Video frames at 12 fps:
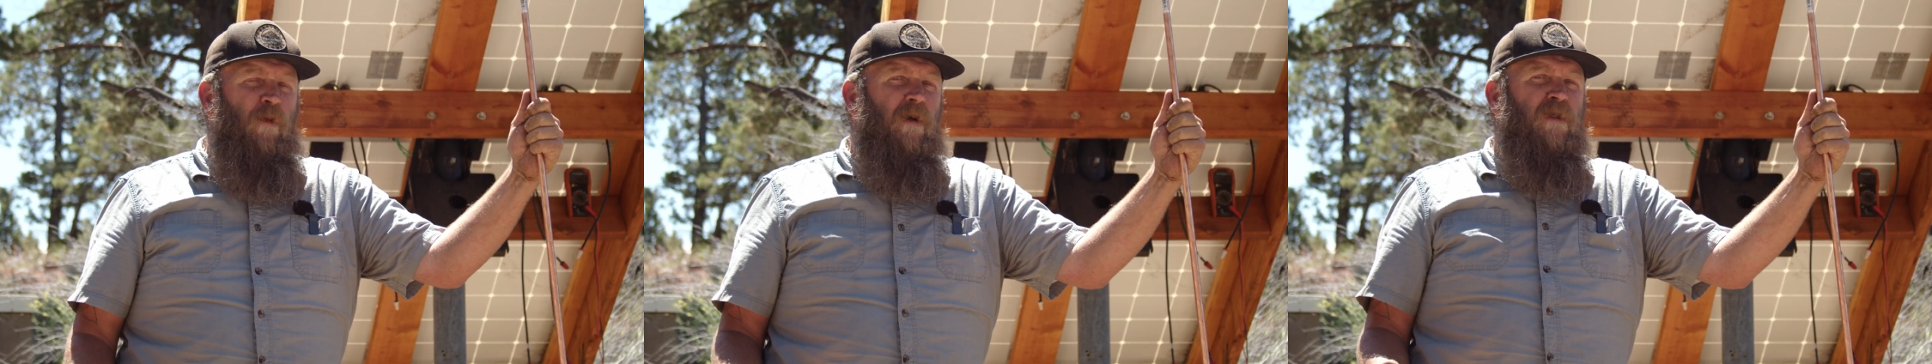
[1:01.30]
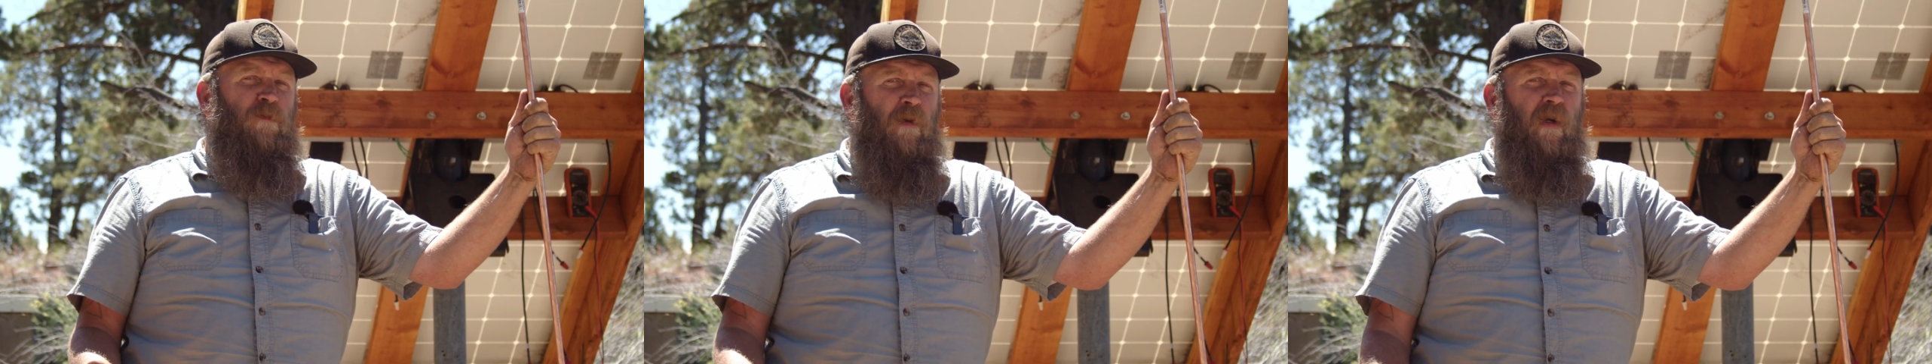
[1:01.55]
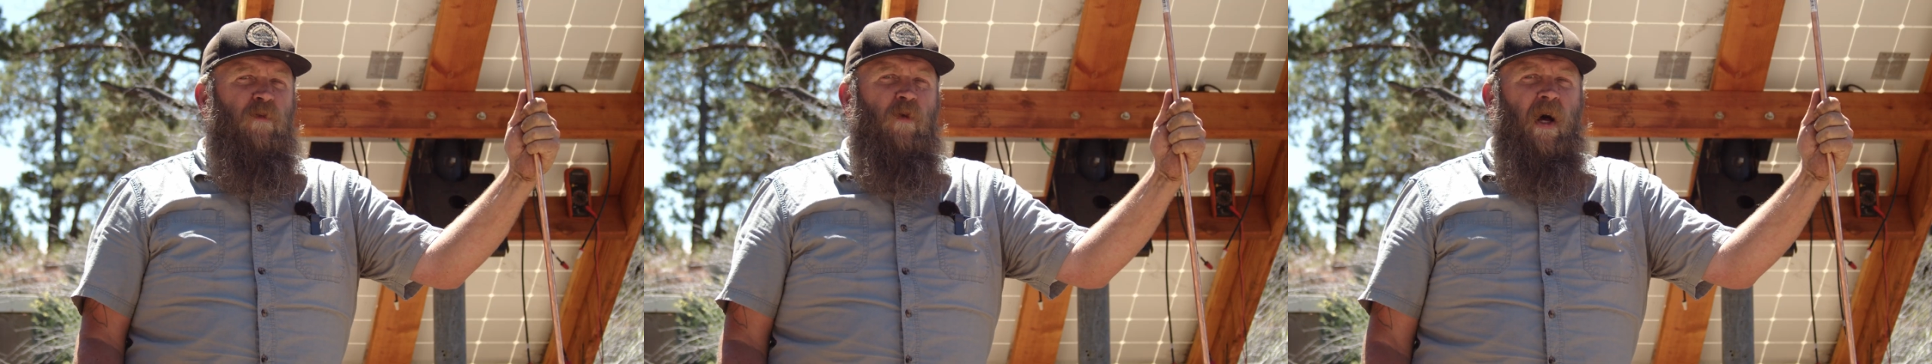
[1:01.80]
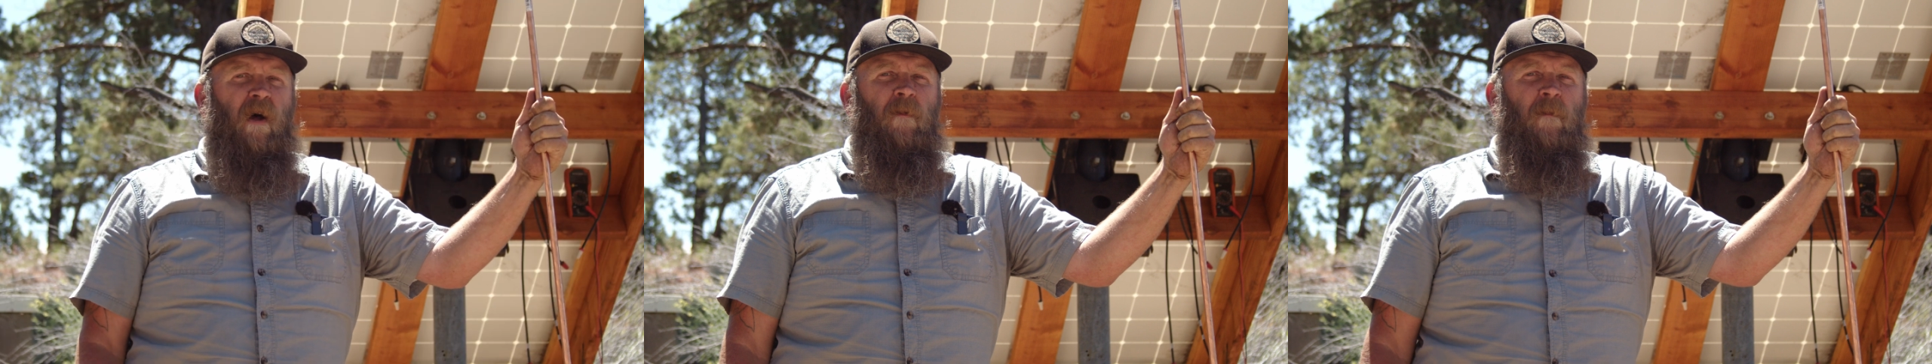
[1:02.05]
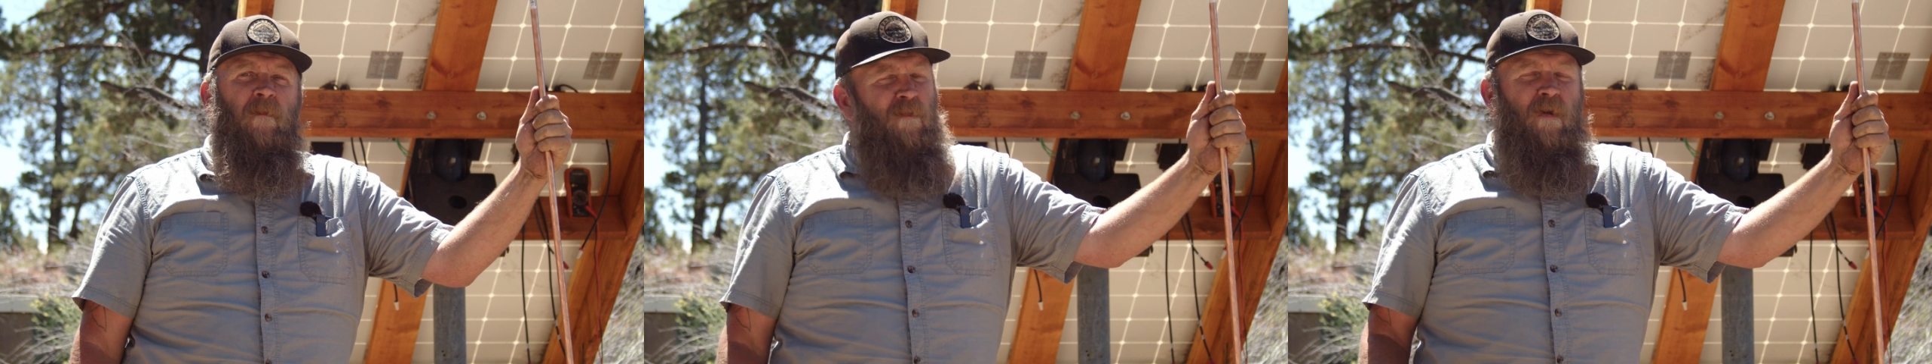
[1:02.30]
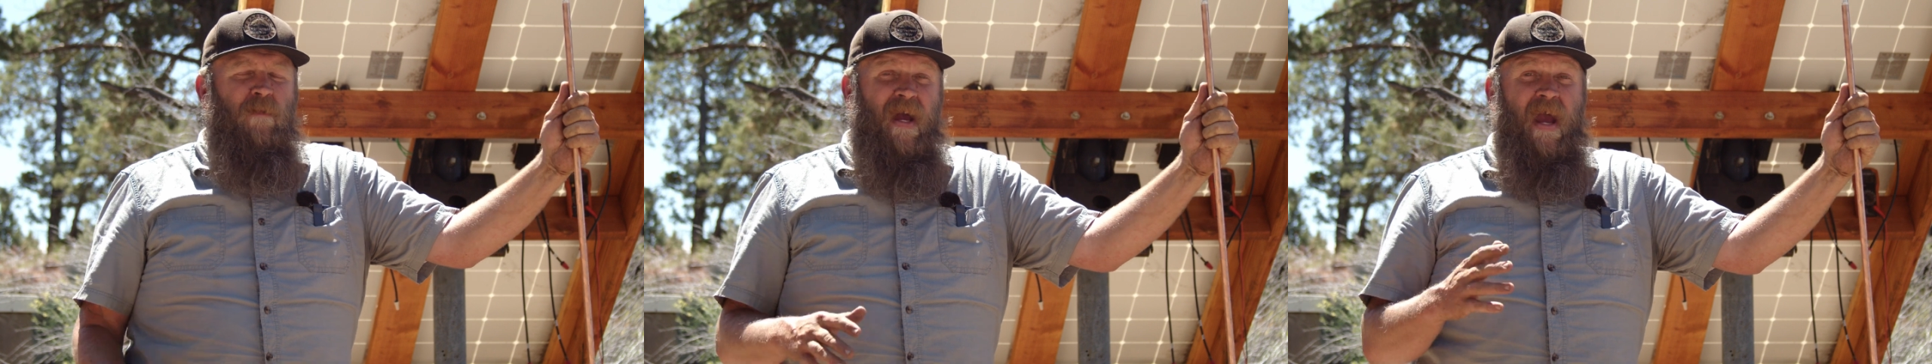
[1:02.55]
works pretty well,
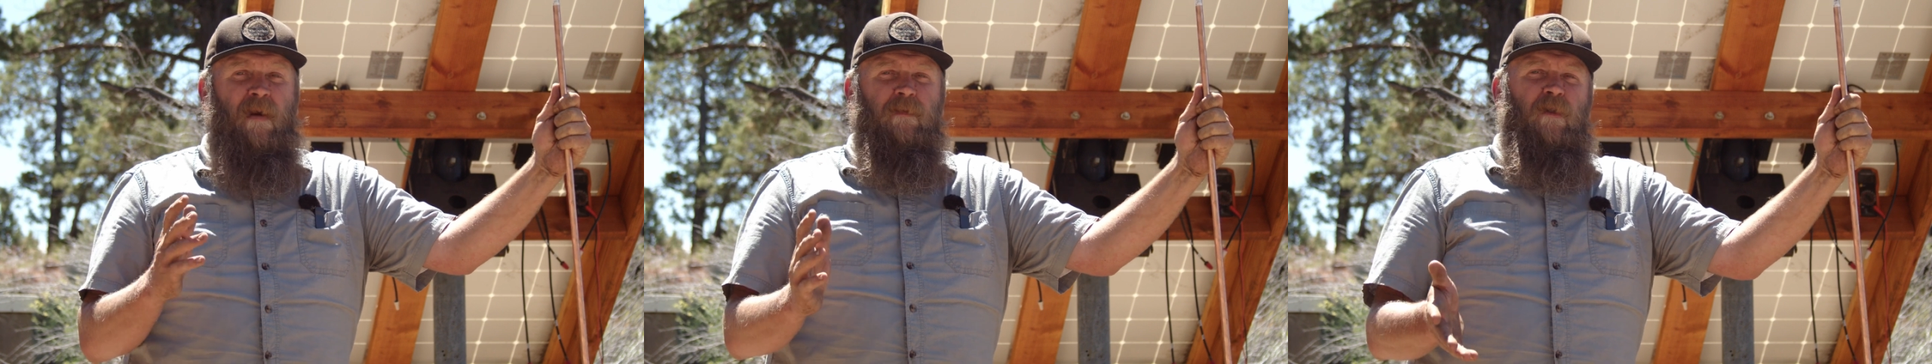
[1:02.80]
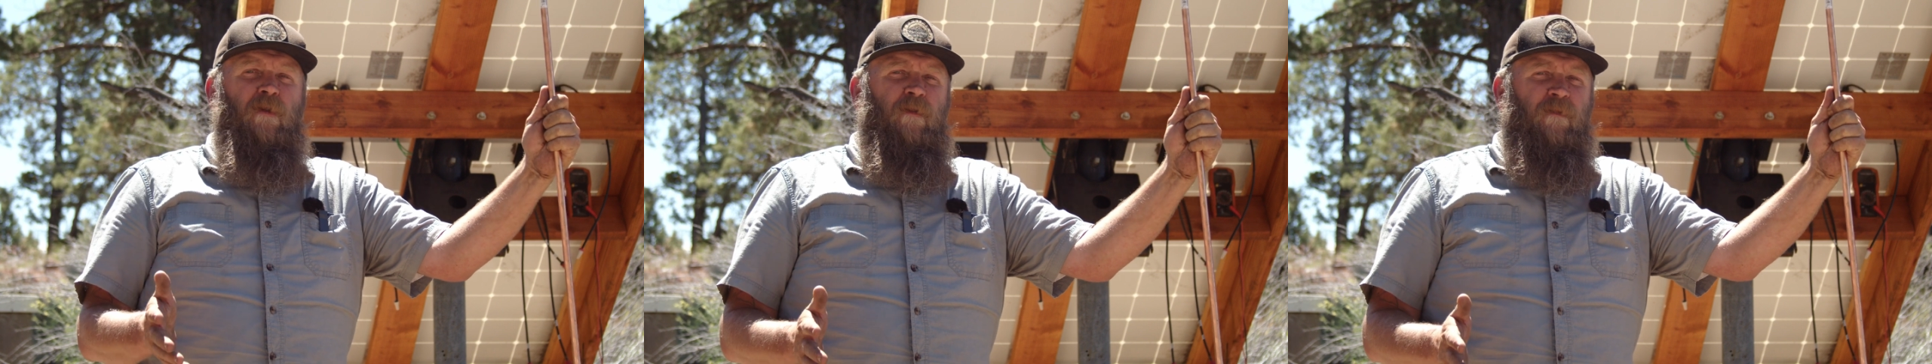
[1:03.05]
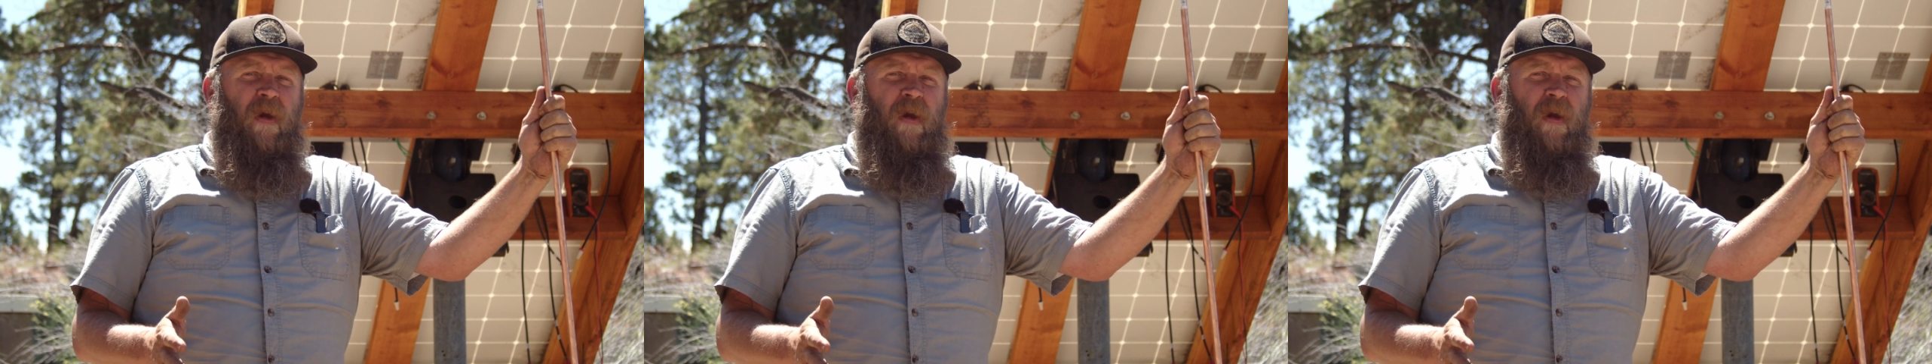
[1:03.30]
but my absolute